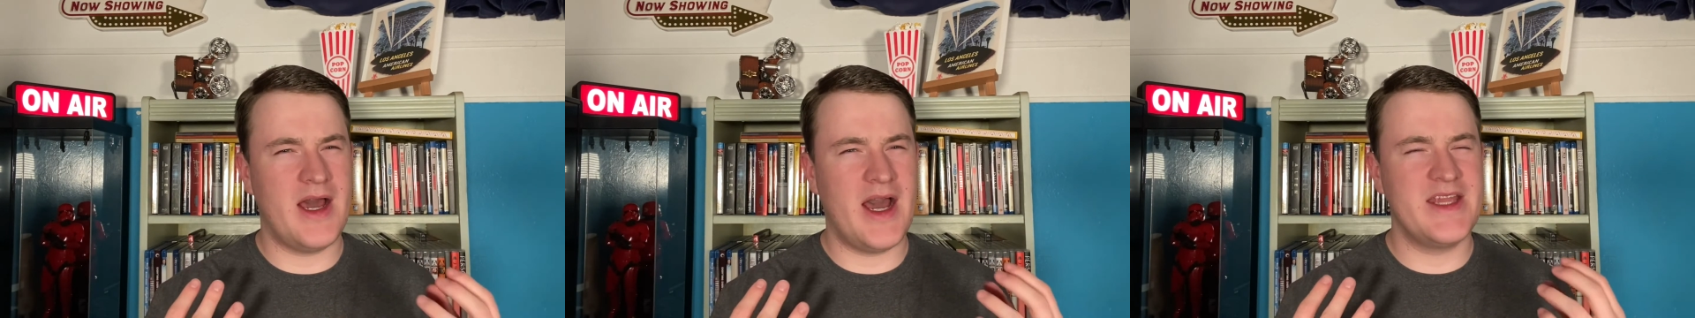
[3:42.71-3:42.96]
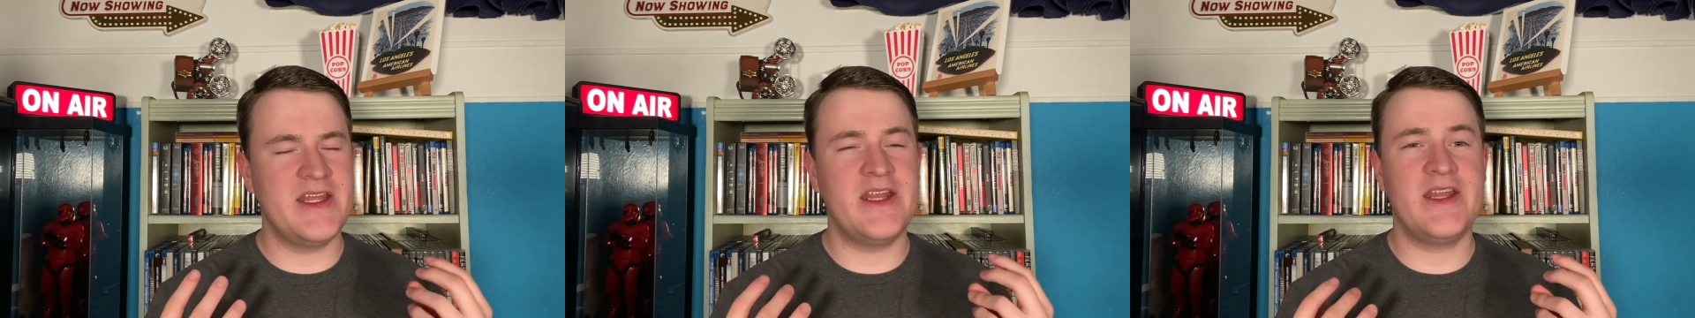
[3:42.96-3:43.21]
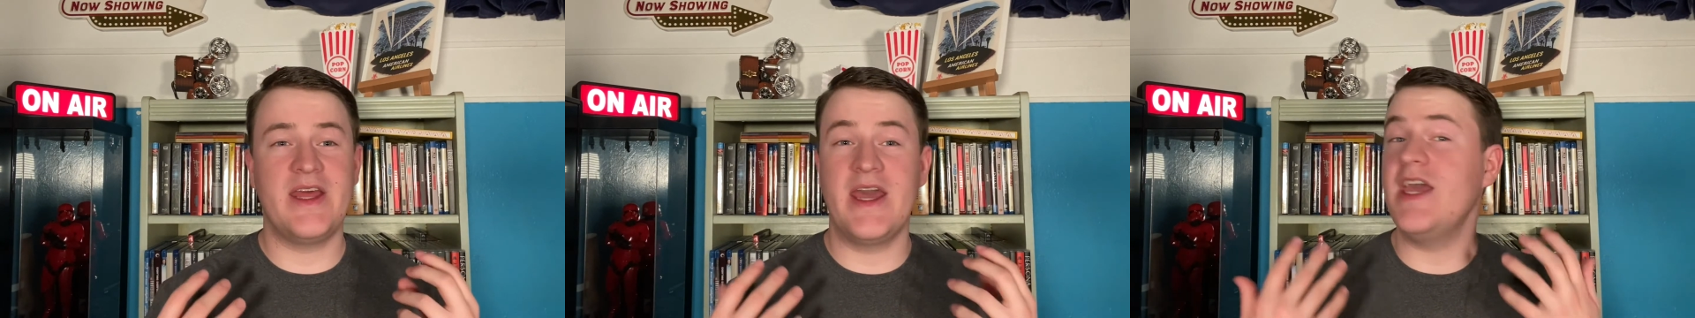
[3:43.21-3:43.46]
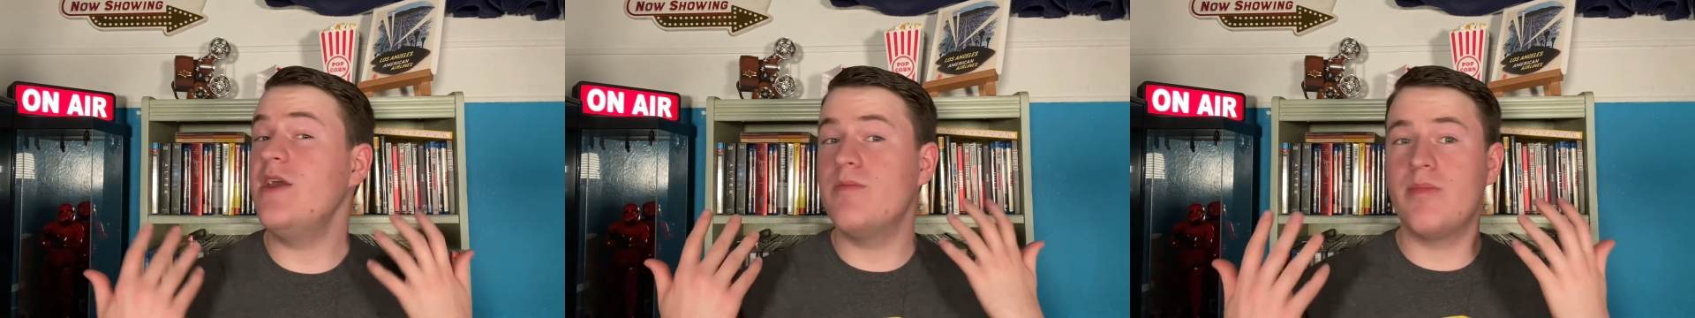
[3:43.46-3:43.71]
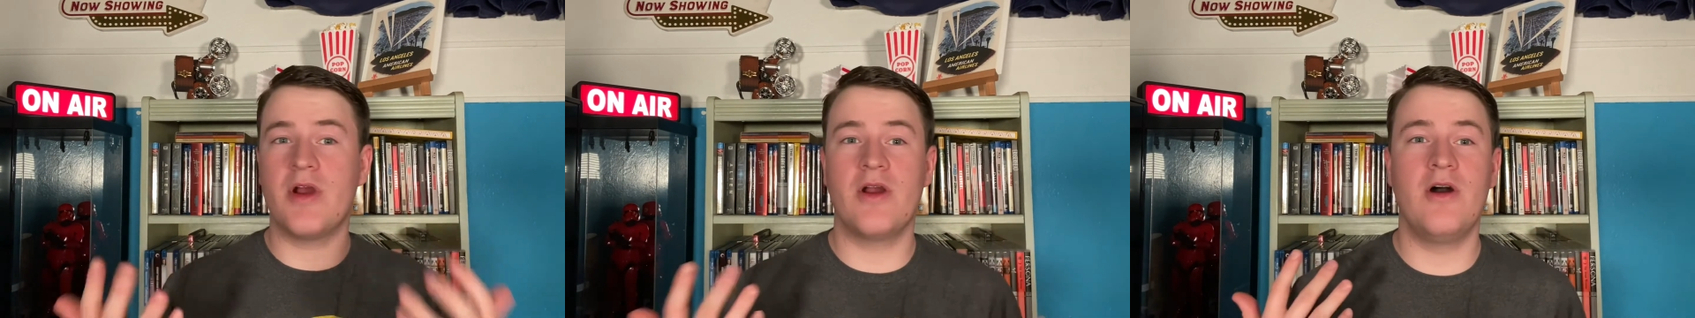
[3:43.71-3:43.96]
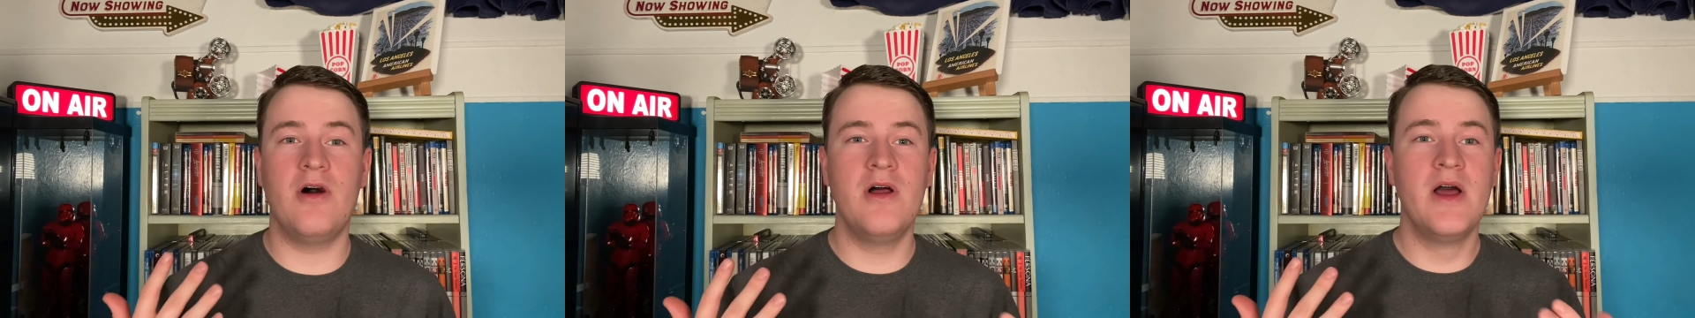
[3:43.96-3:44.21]
I didn't hate
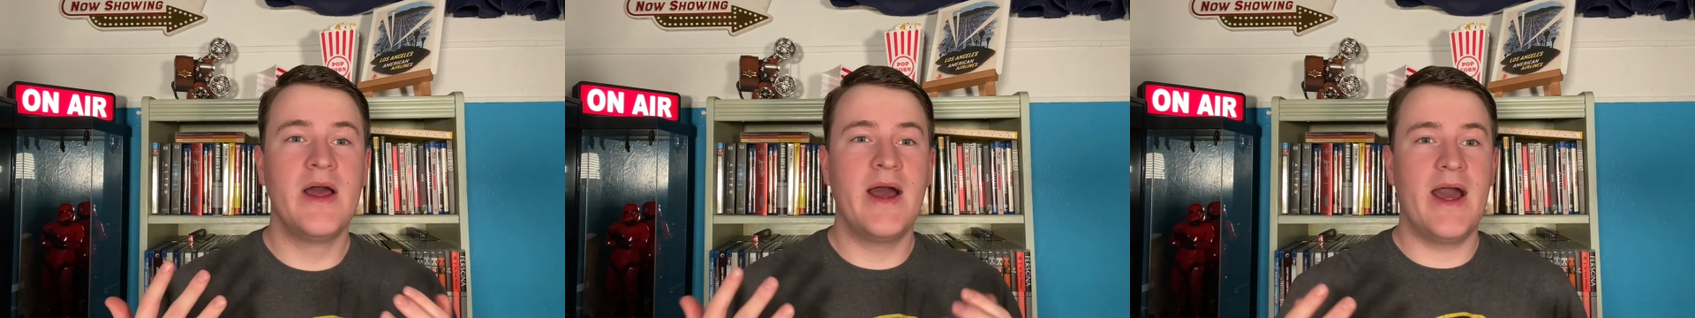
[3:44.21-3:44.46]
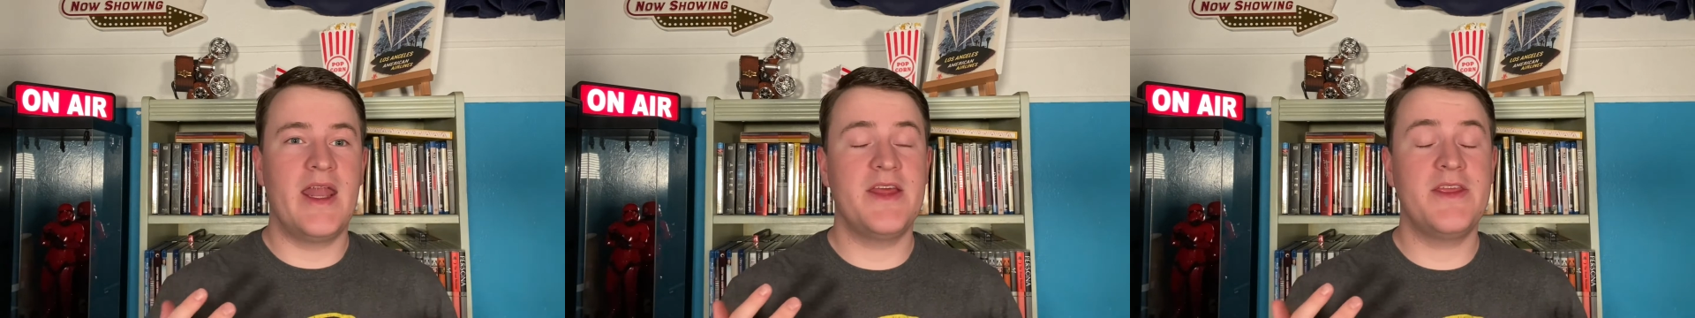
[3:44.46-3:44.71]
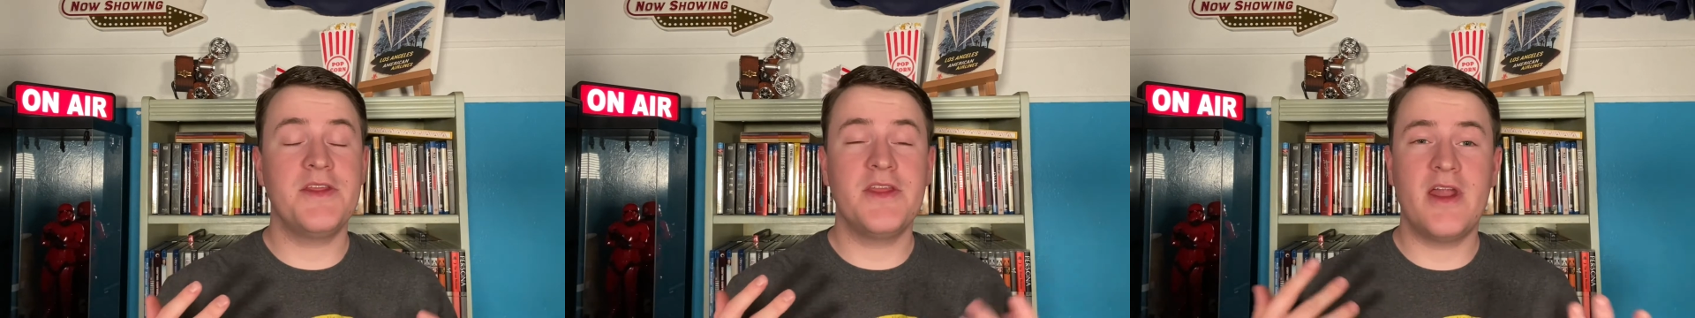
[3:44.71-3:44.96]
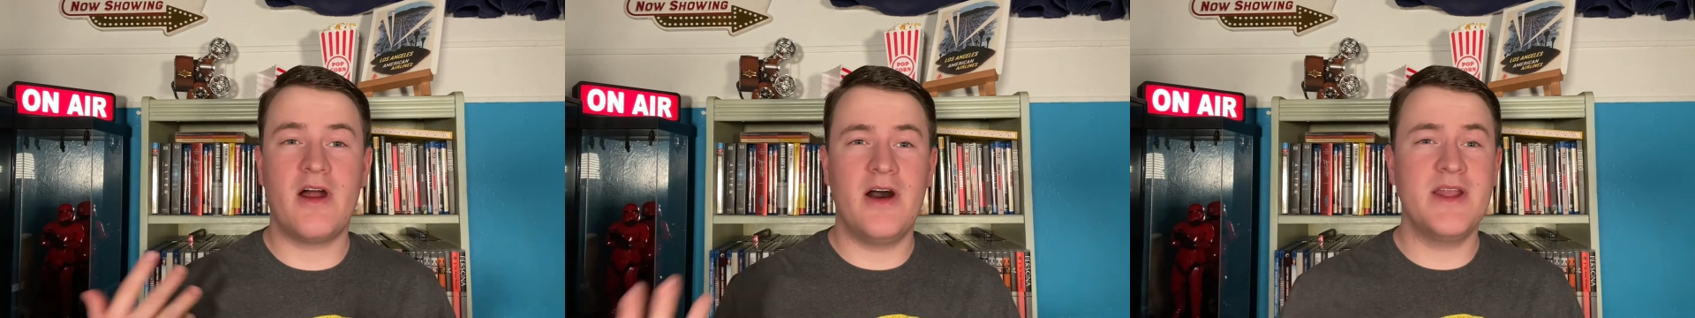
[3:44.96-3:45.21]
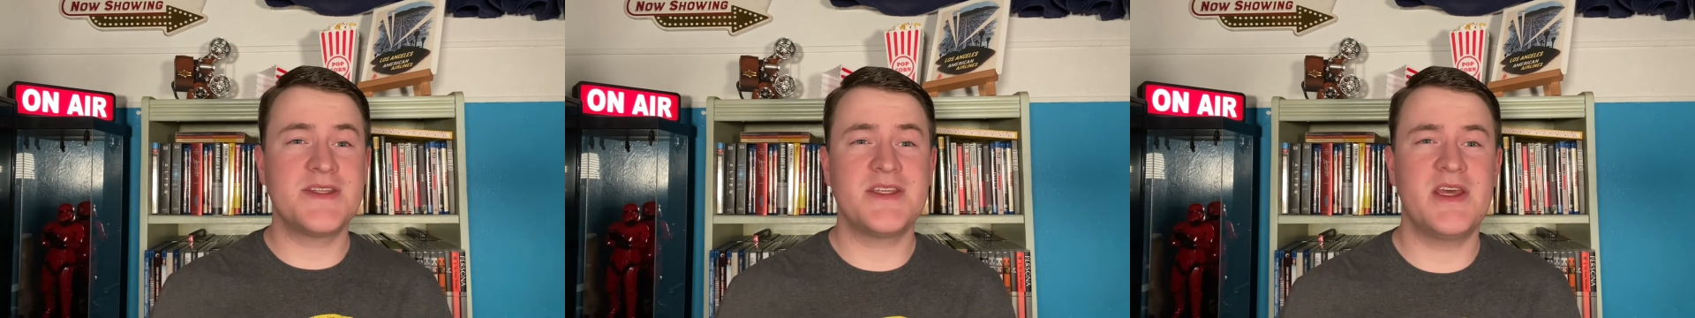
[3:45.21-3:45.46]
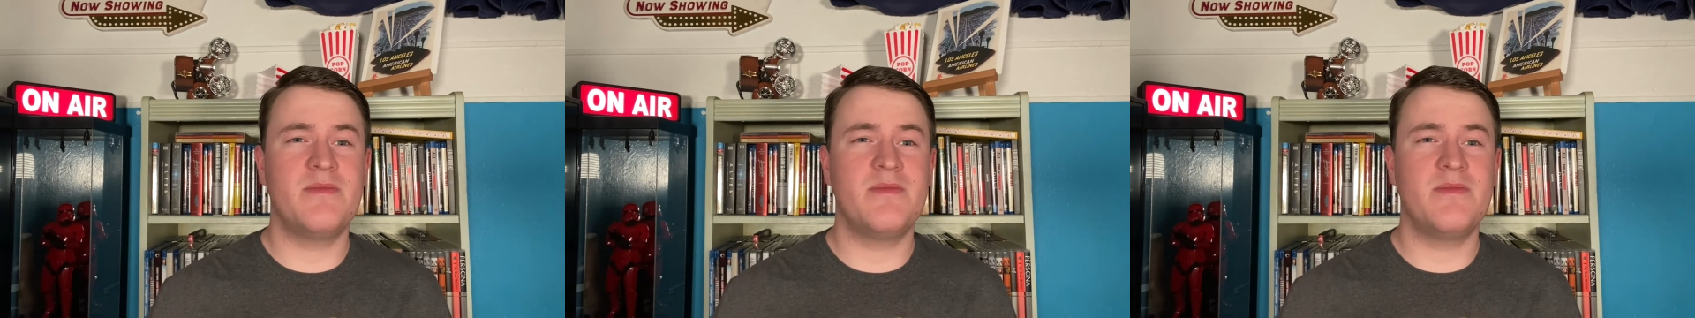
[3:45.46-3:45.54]
Pearl, and I think that honestly,